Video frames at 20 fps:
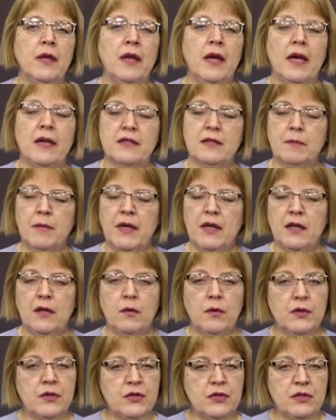ask me any
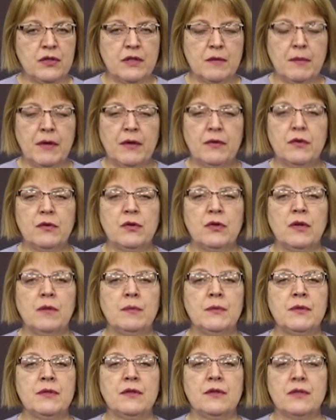questions about the
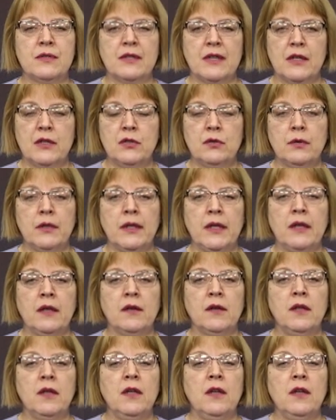trips, the scheduling,